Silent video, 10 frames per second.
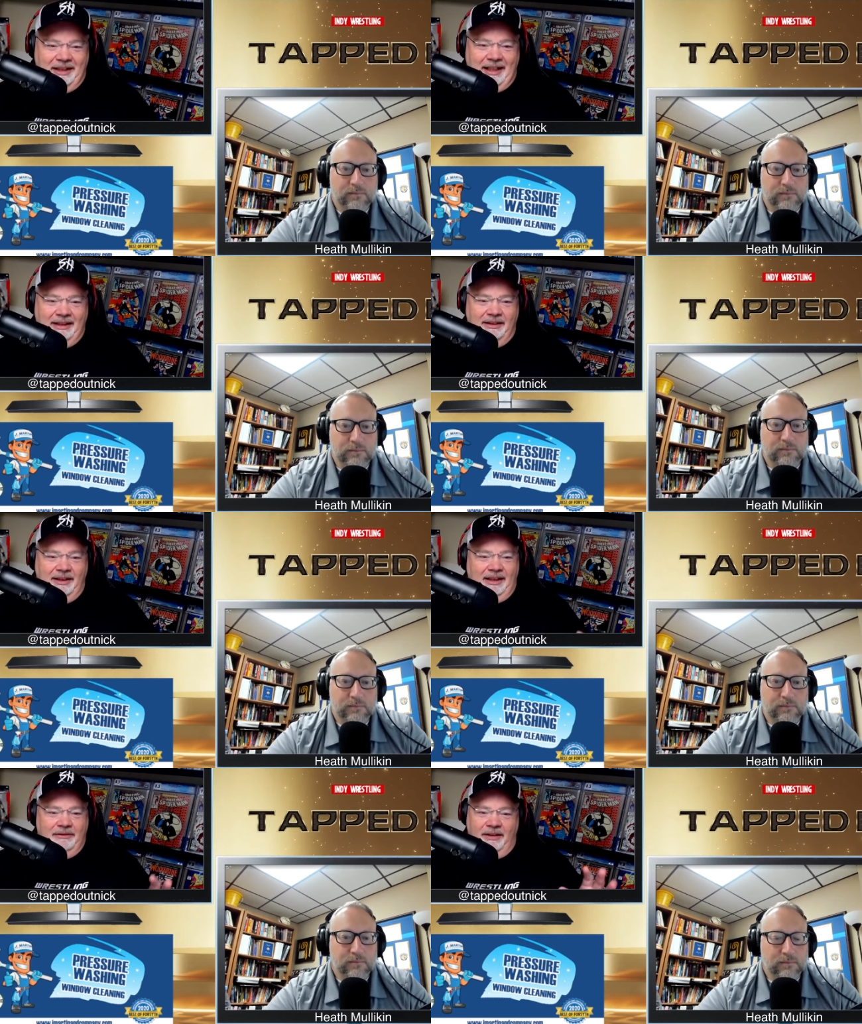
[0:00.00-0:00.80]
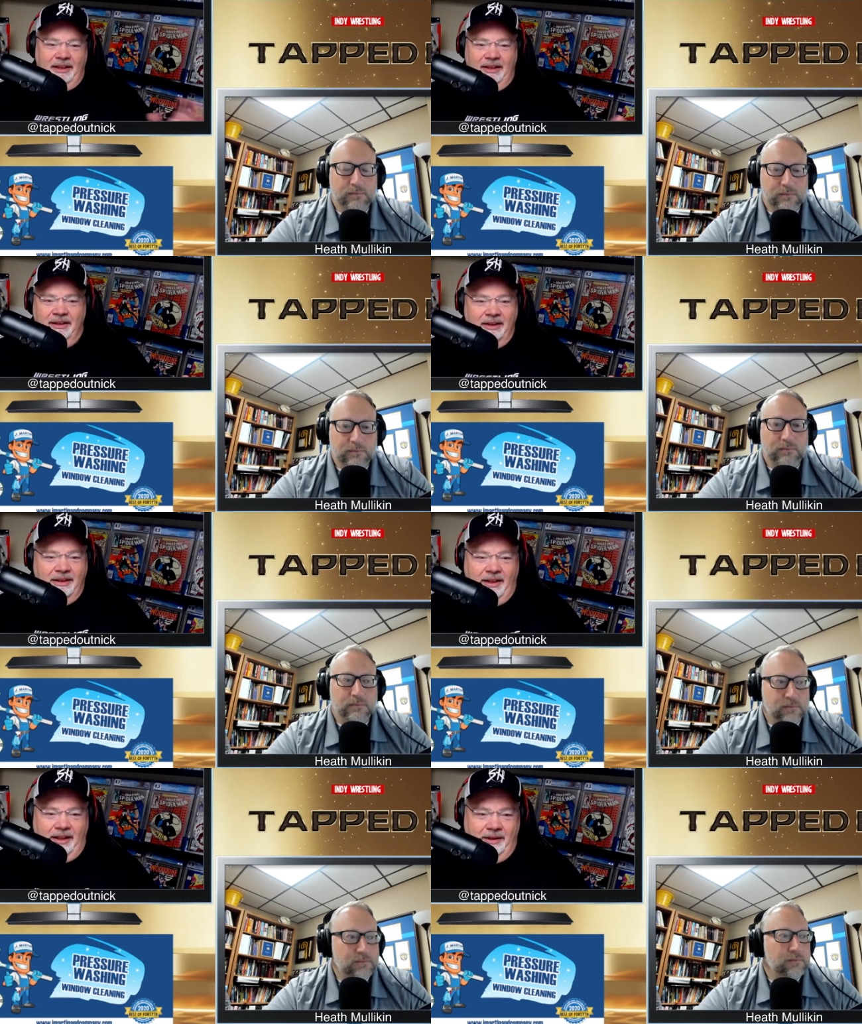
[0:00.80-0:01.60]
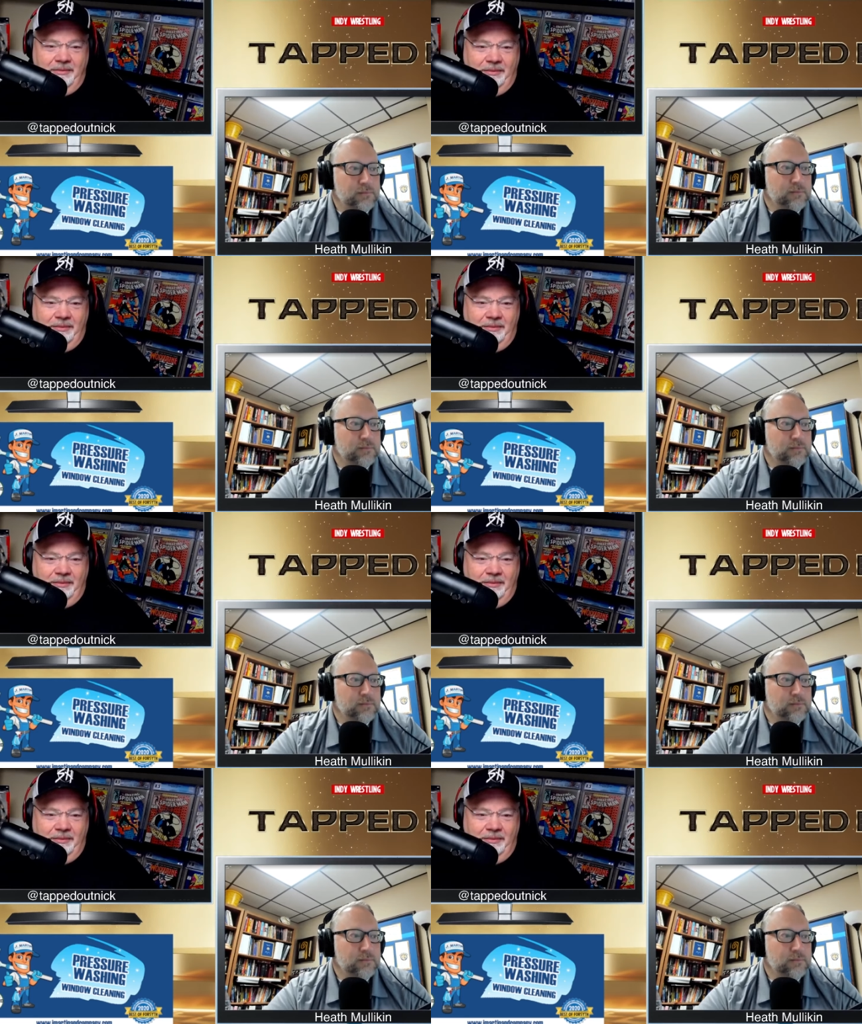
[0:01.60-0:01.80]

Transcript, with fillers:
Speaker 1: and hey, that's fine. Um,